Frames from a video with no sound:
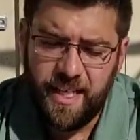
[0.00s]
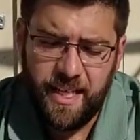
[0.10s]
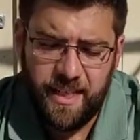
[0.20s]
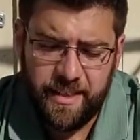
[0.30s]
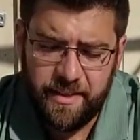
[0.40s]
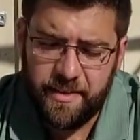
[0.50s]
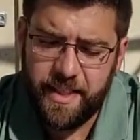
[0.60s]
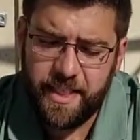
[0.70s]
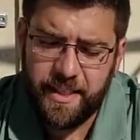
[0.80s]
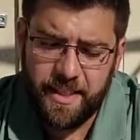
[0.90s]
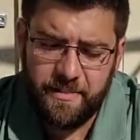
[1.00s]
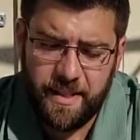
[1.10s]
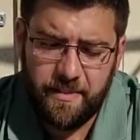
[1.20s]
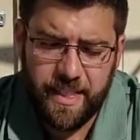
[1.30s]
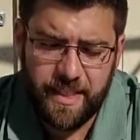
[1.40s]
Another thing that you
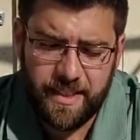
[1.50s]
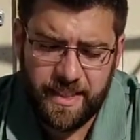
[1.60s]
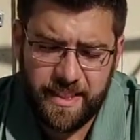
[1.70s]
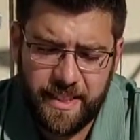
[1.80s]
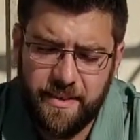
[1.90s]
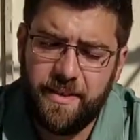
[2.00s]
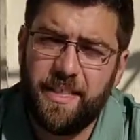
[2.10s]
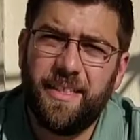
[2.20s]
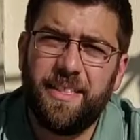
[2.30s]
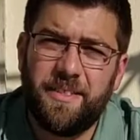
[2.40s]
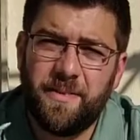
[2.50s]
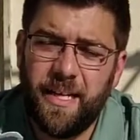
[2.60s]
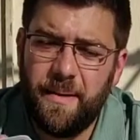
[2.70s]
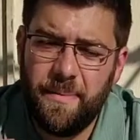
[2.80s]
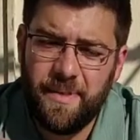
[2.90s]
might want to consider is a little
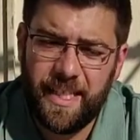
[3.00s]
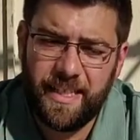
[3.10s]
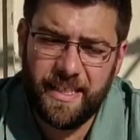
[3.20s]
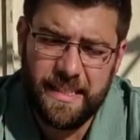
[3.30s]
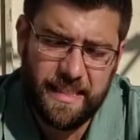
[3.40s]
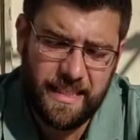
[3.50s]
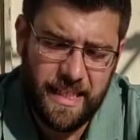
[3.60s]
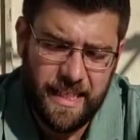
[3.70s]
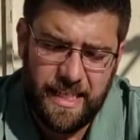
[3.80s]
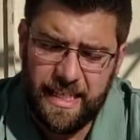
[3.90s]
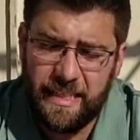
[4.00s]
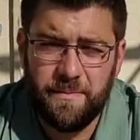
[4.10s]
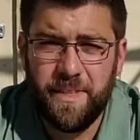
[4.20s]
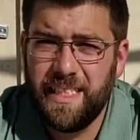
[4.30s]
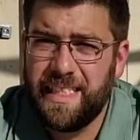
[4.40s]
scraper like this.
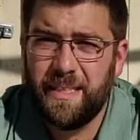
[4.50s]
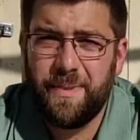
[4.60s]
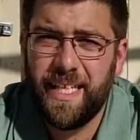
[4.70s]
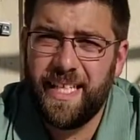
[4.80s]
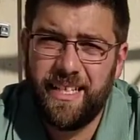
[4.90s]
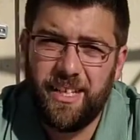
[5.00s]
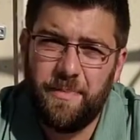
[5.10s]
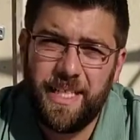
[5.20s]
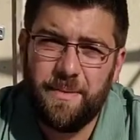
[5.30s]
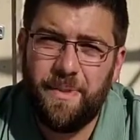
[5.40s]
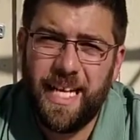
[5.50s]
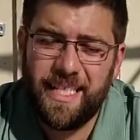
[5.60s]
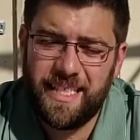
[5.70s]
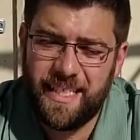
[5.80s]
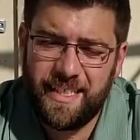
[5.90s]
Really, it can be any hard piece of
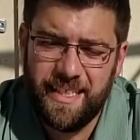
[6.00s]
plastic.